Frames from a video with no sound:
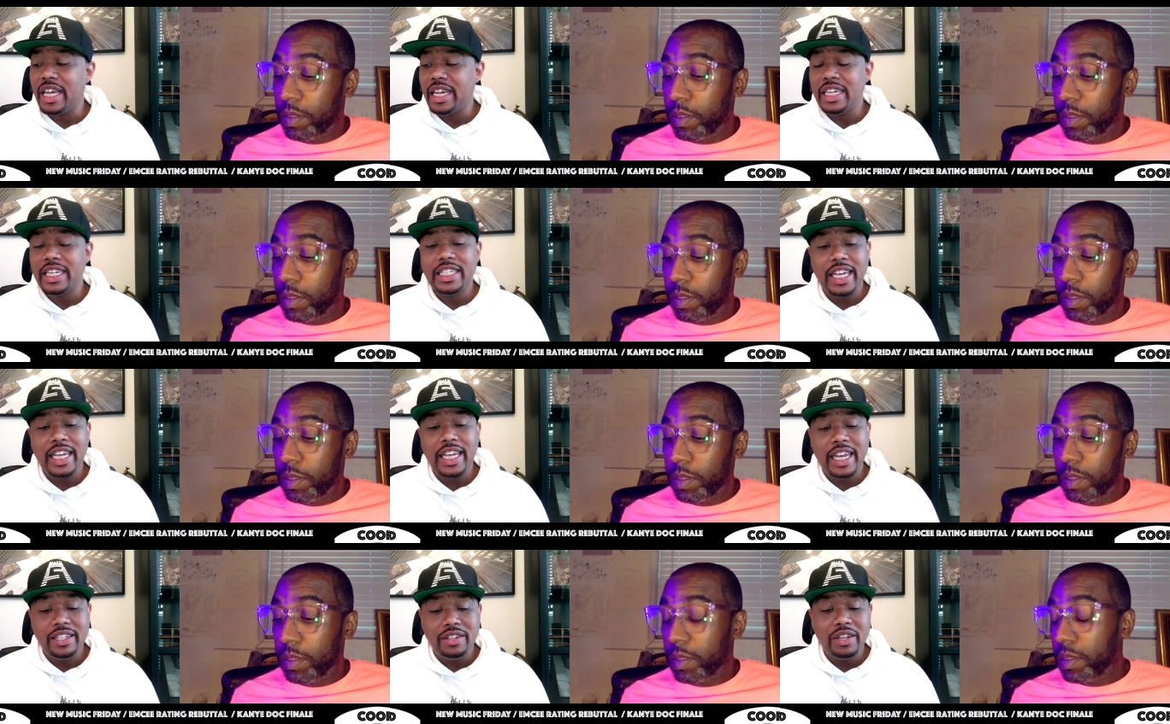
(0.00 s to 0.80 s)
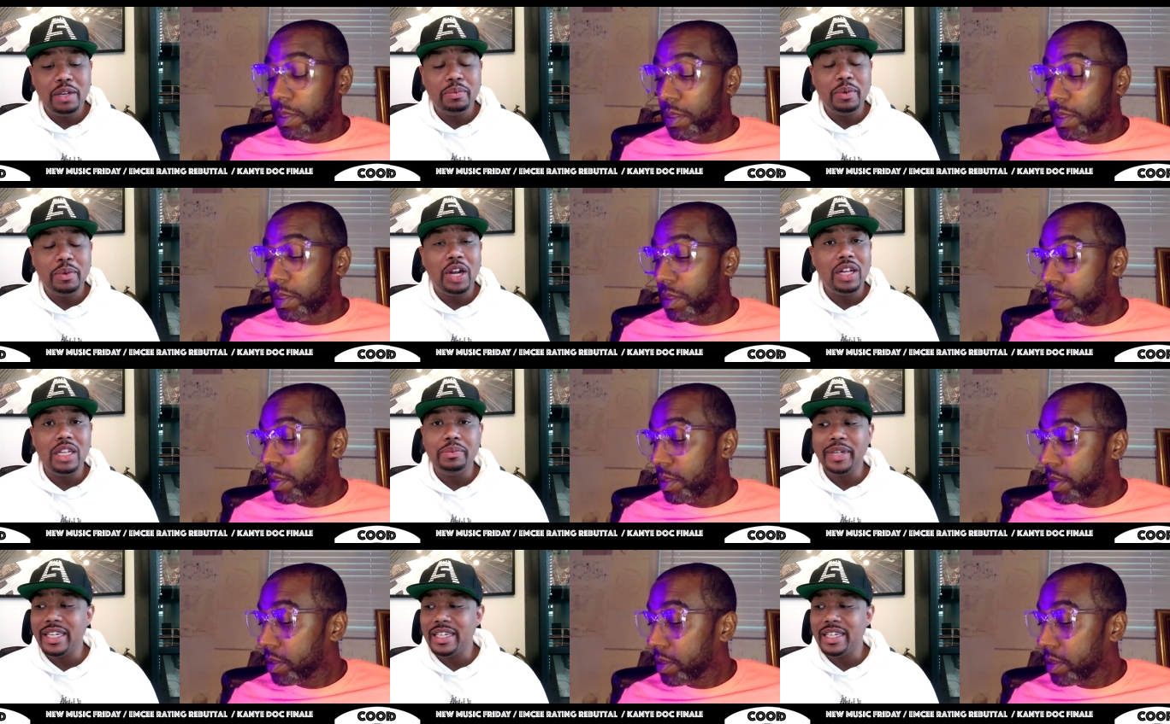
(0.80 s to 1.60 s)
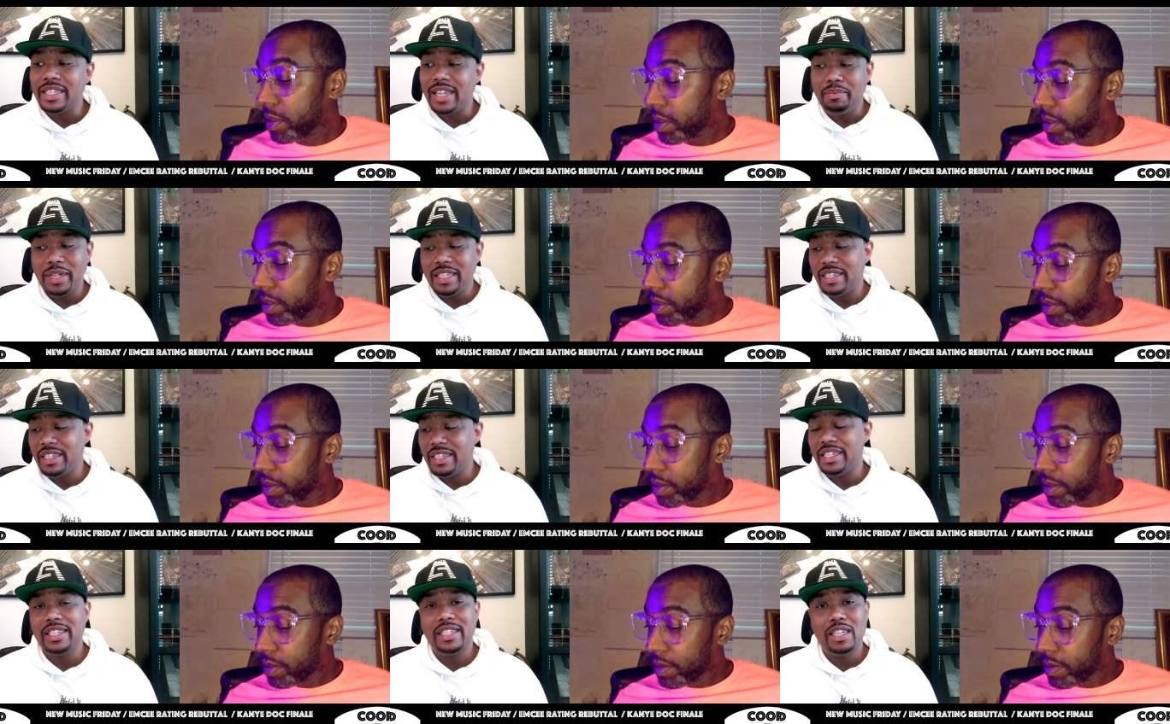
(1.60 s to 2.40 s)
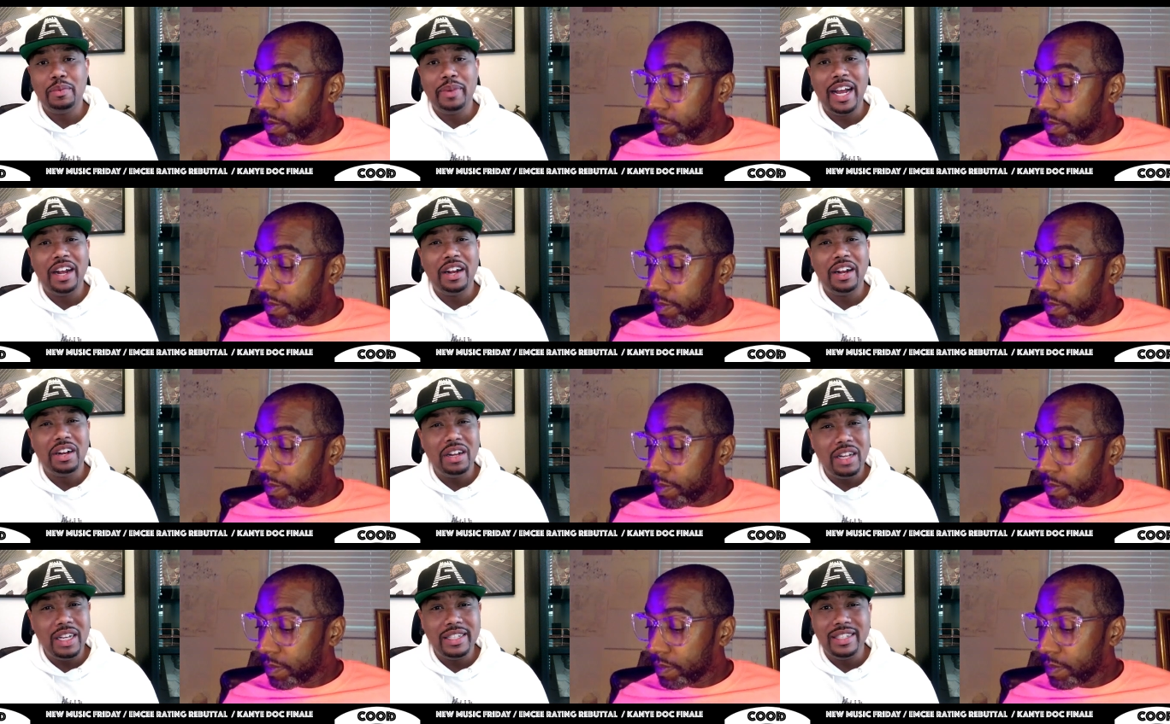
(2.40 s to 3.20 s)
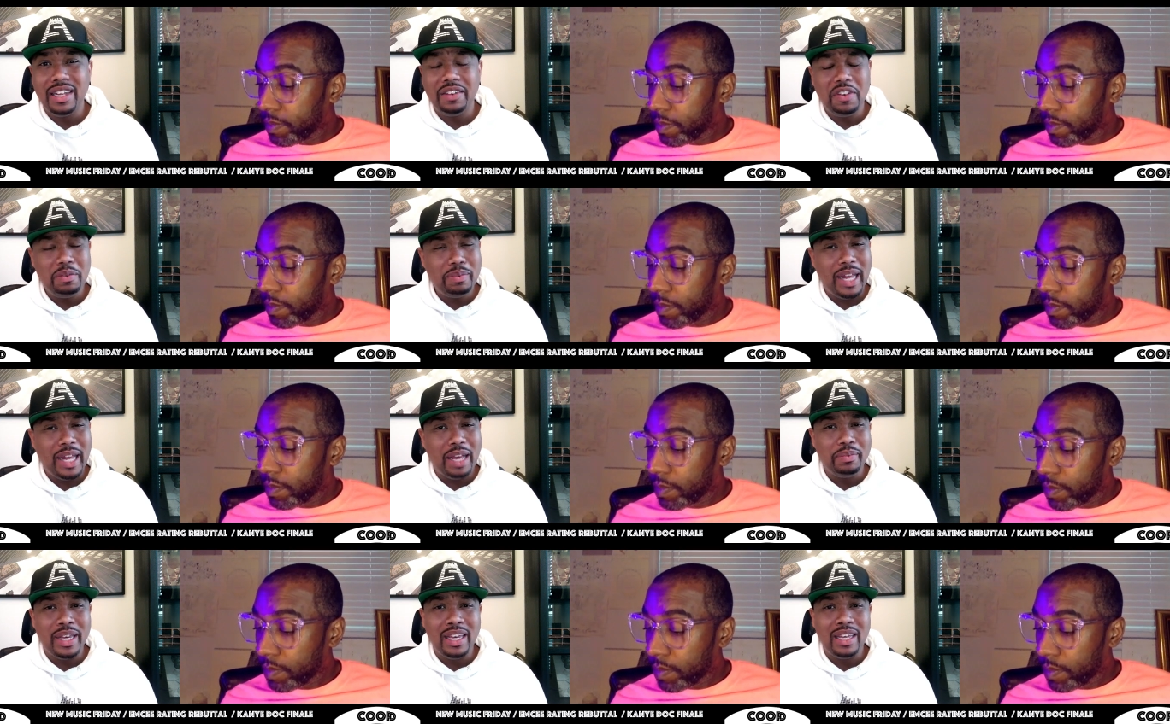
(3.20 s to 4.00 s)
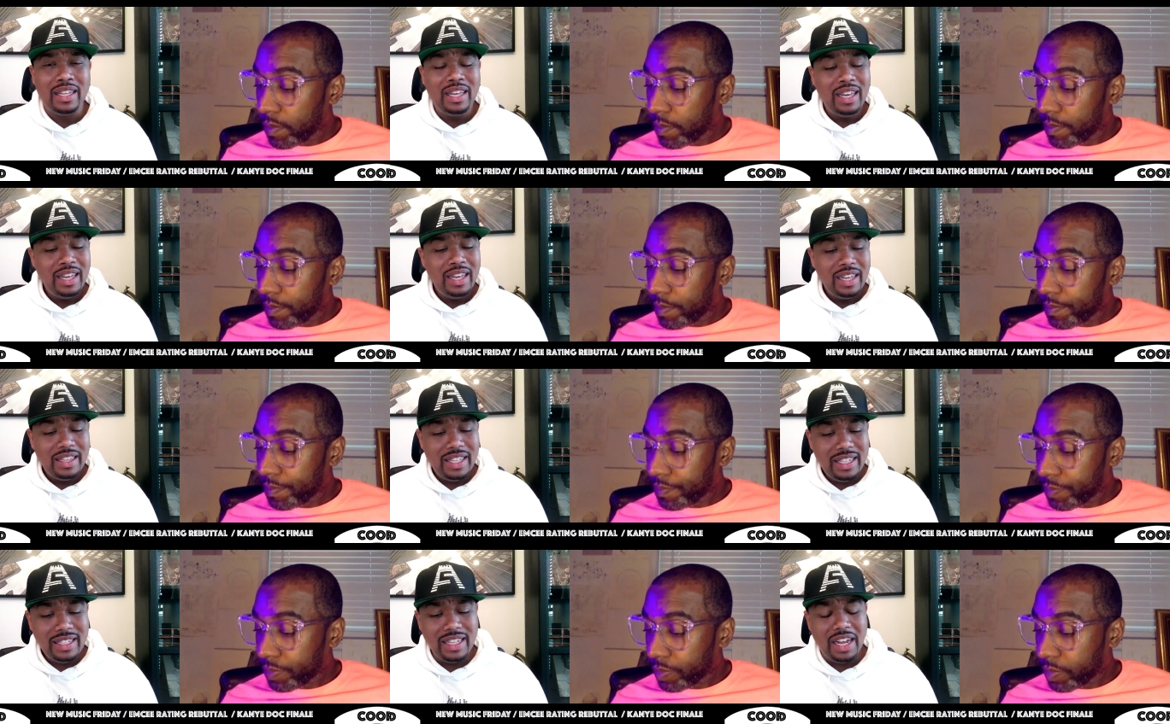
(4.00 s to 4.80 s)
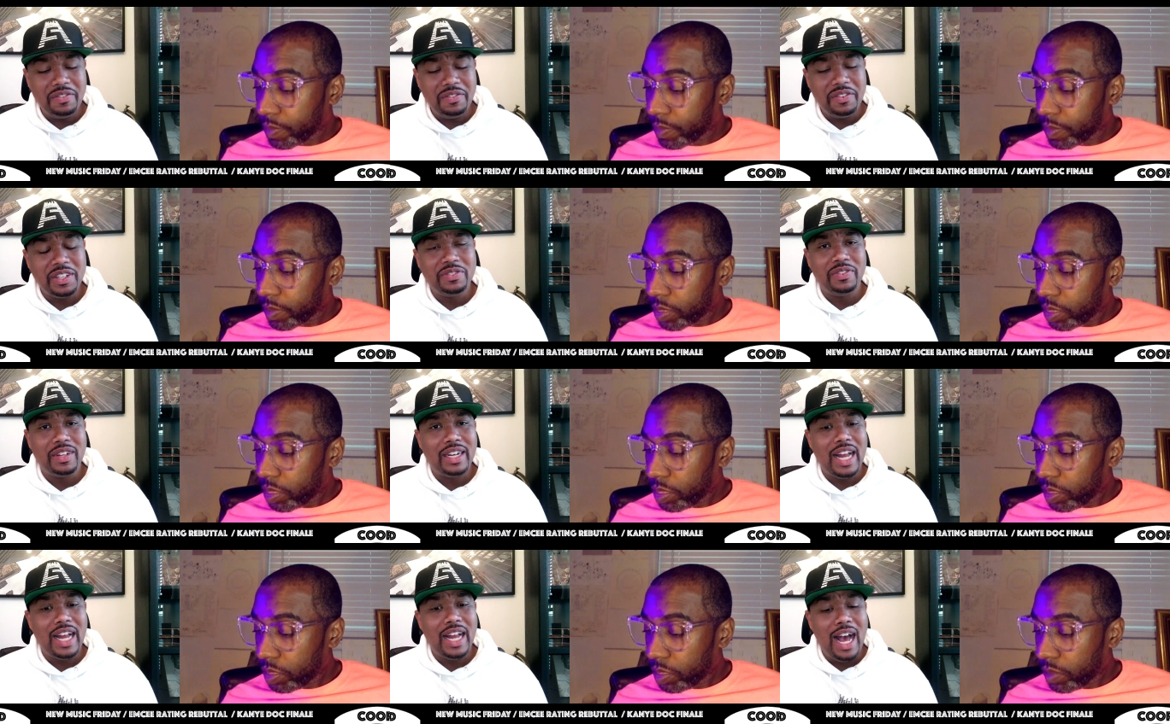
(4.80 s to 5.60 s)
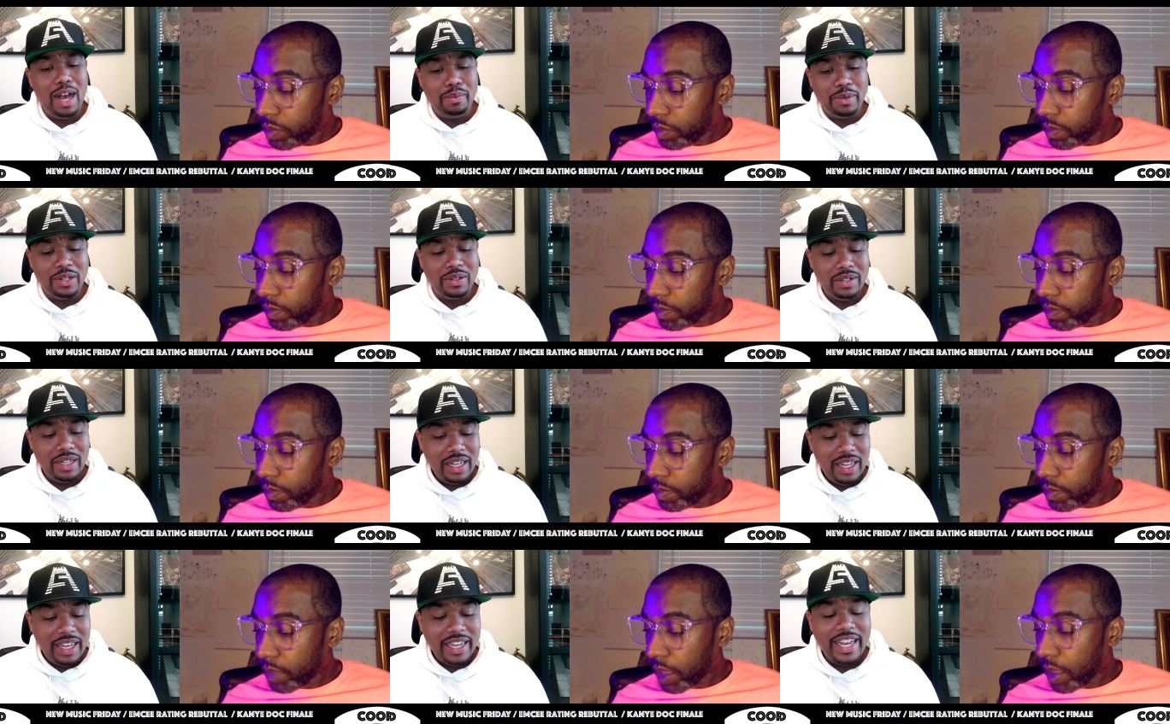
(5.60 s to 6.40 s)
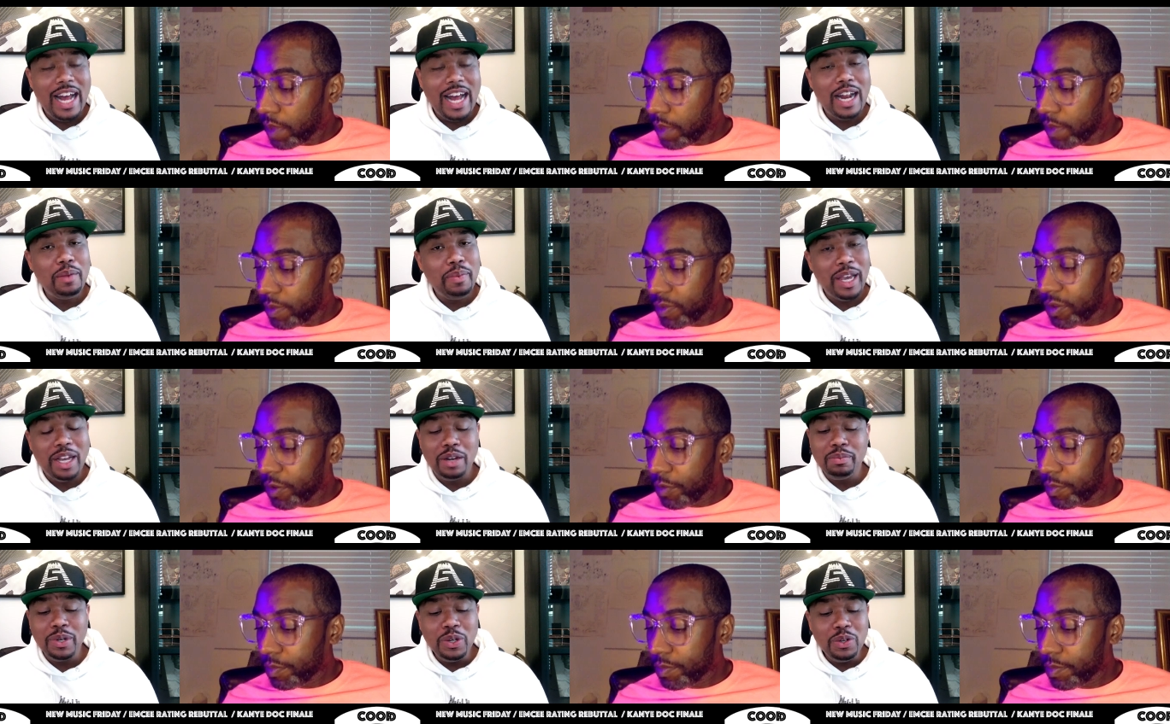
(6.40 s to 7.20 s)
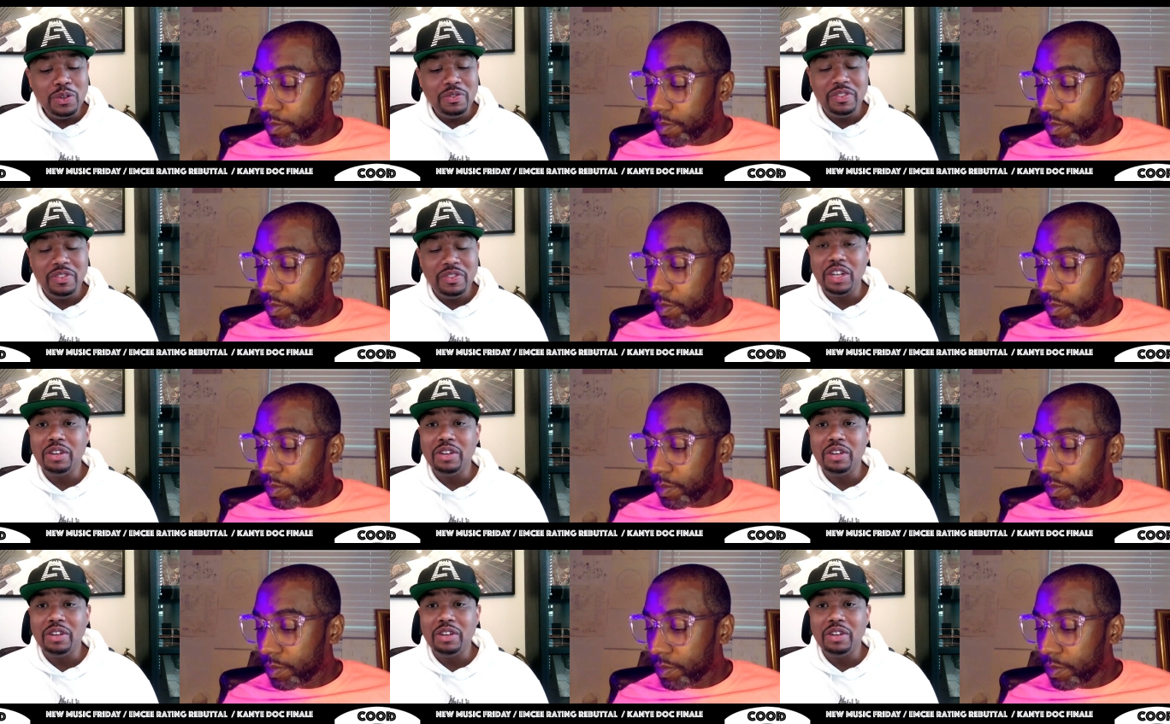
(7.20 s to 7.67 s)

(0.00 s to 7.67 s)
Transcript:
Speaker 1: taking a chance on him early because I'm listening to some of that early stuff. I'm like, man, this stuff is phenomenal. Got to make a move. The